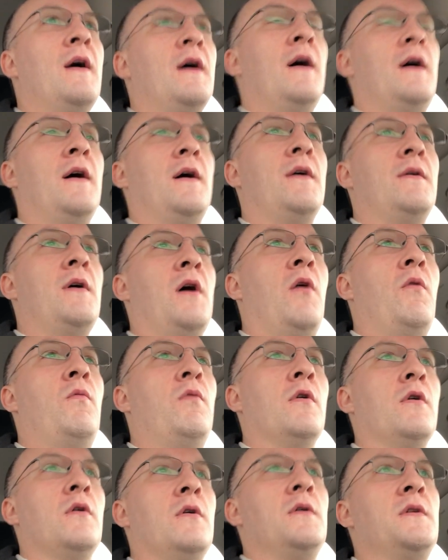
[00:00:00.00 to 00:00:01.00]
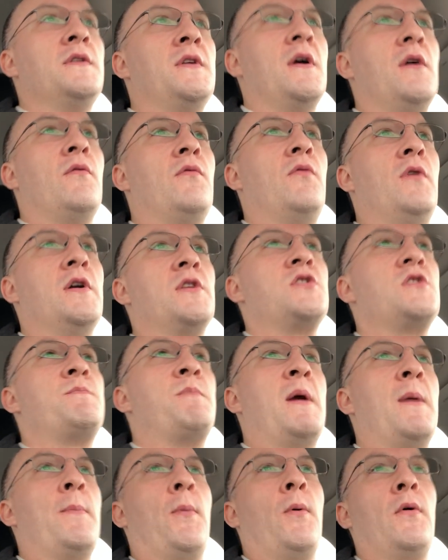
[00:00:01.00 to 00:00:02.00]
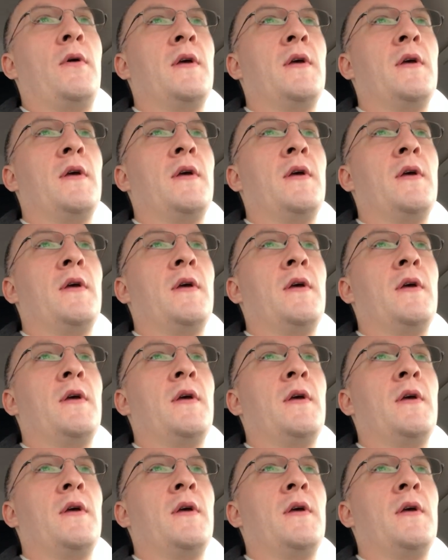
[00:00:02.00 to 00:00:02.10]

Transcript: a world of which people